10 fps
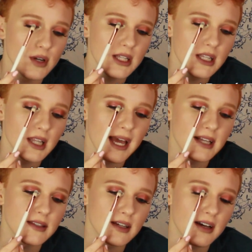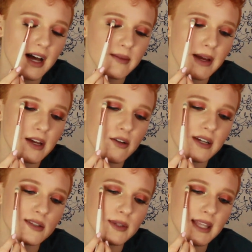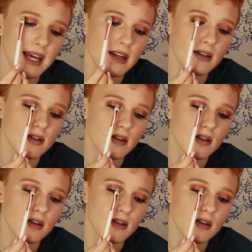really like to cut my crease with it